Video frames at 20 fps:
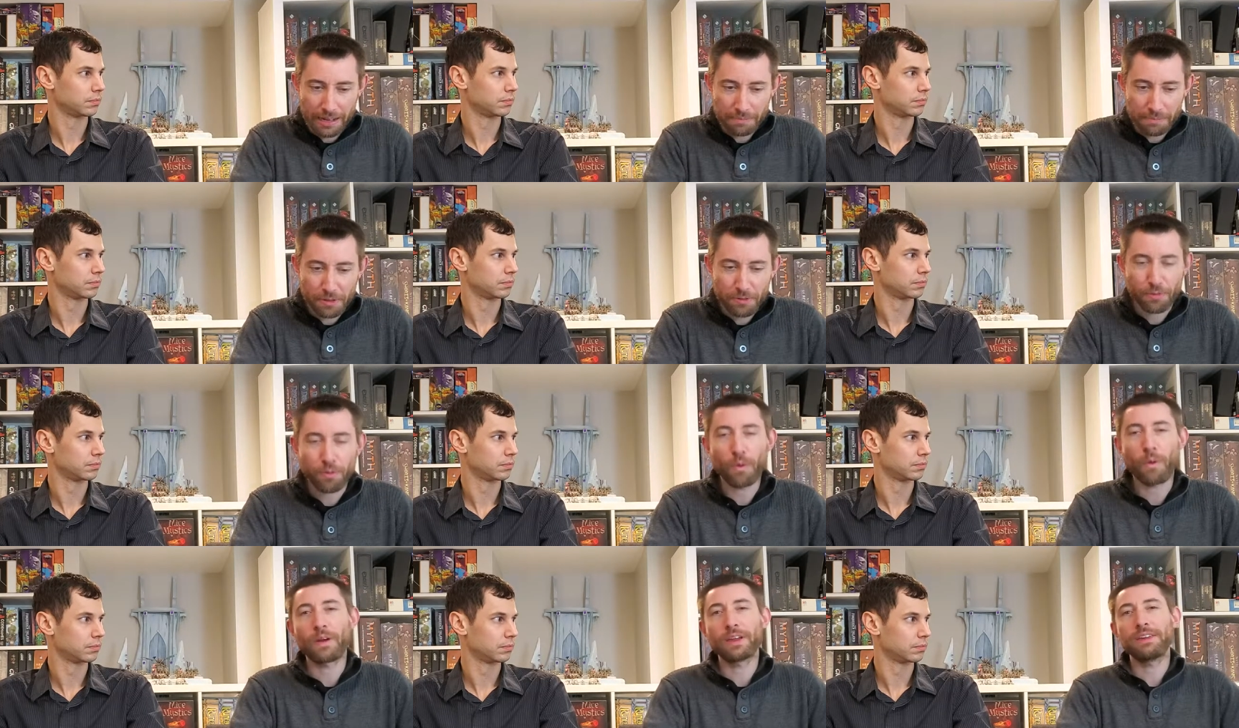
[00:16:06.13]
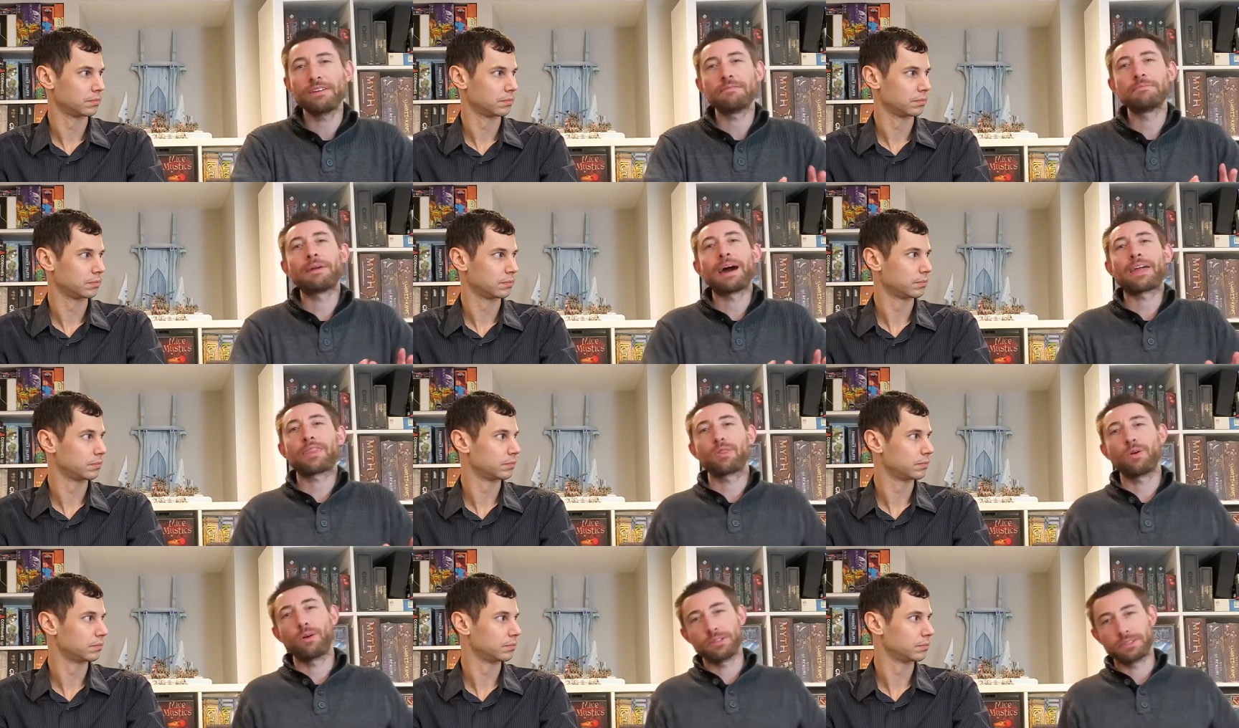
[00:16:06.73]
Speaker 1: Before I give my
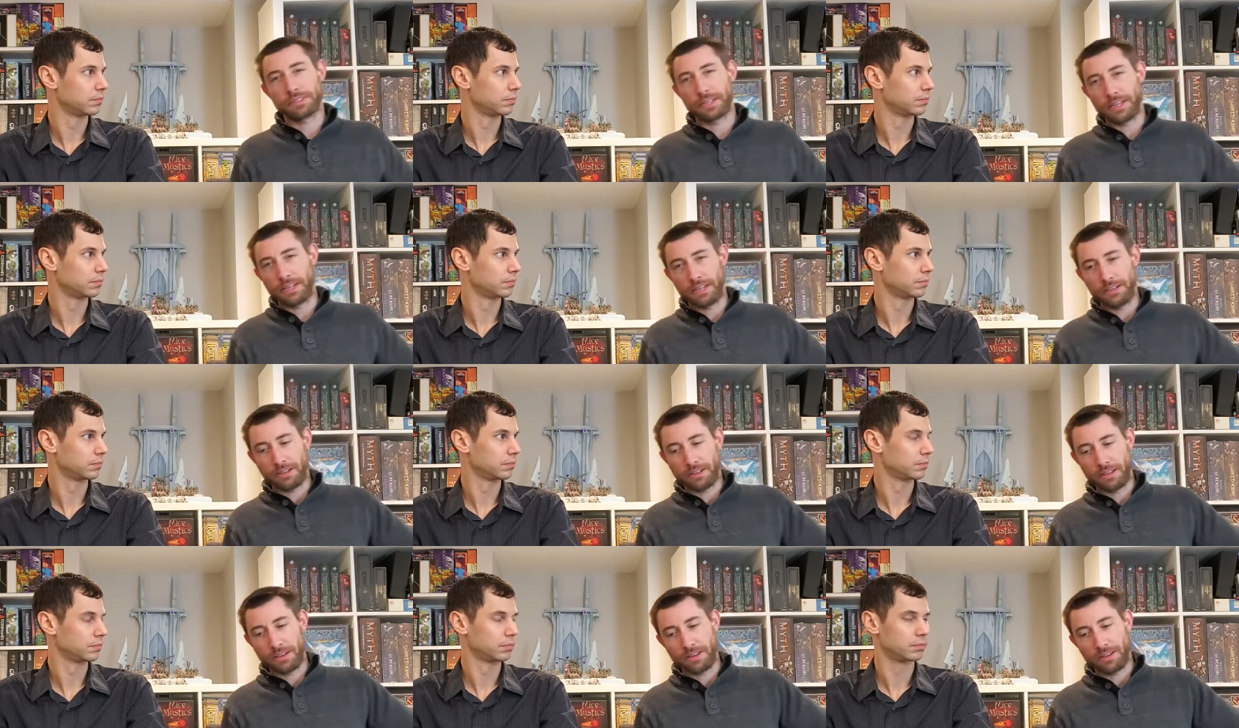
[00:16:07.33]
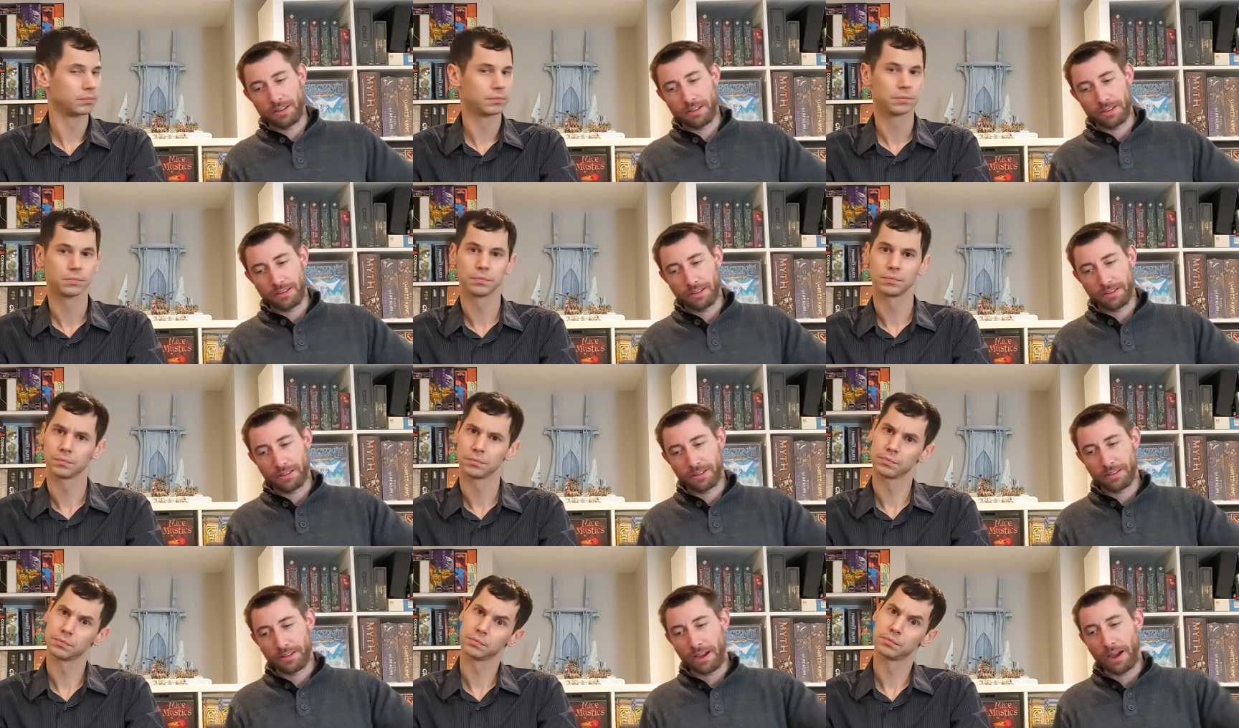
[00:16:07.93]
thoughts on indie,
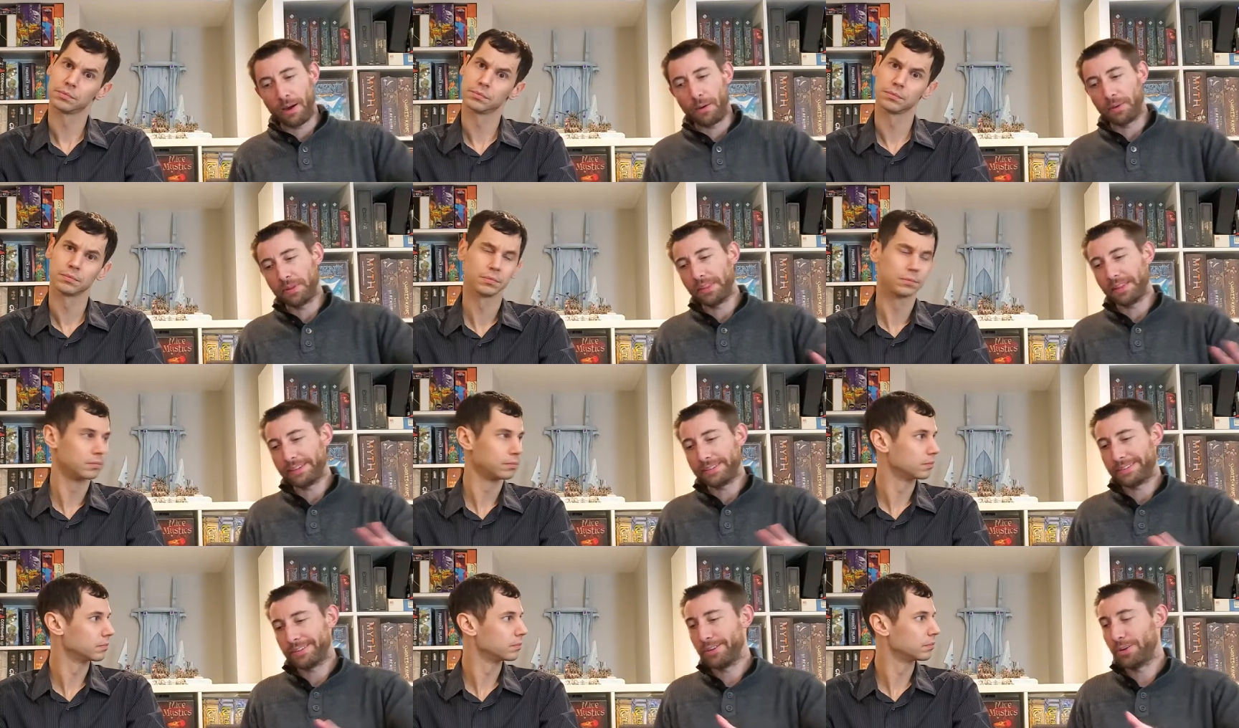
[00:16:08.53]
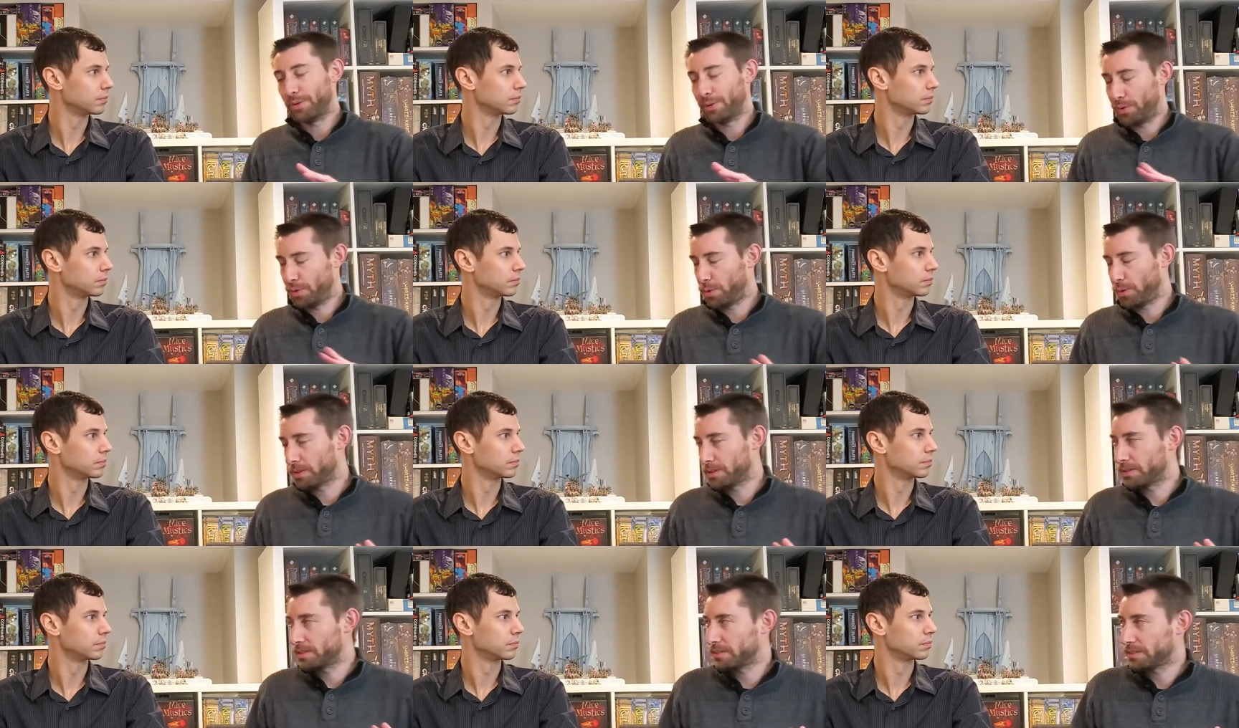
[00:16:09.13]
I would like to know
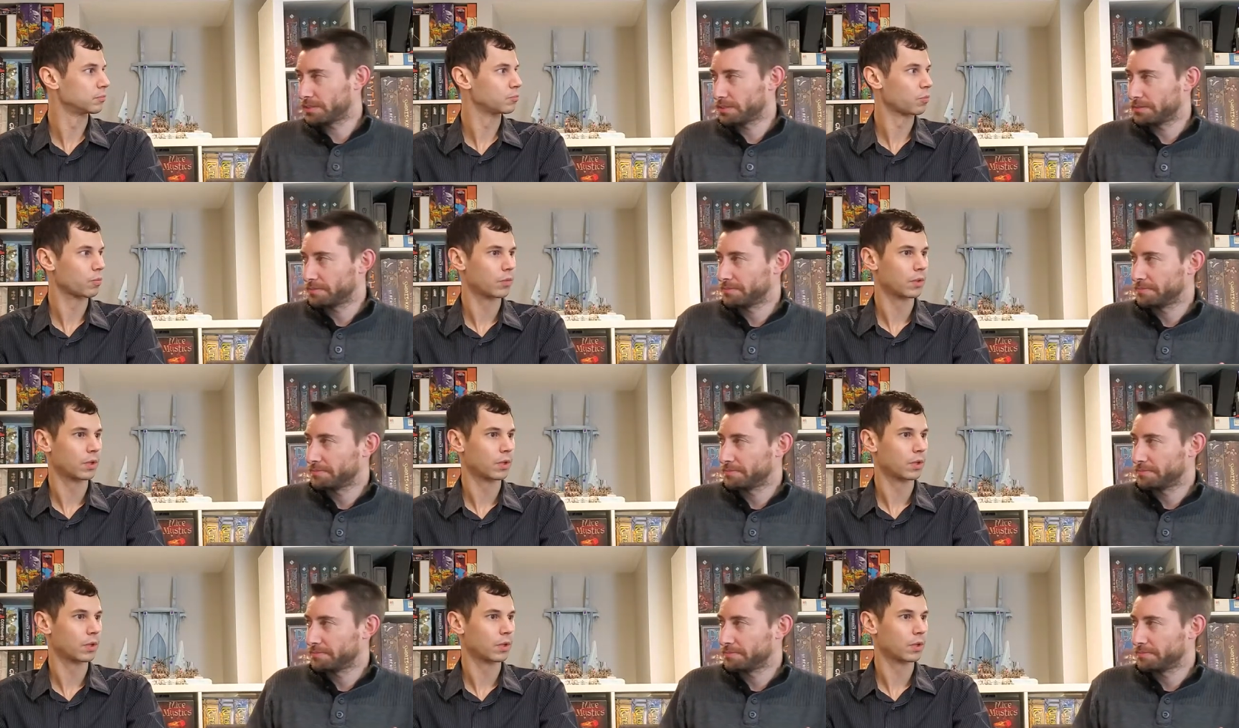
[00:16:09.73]
yours.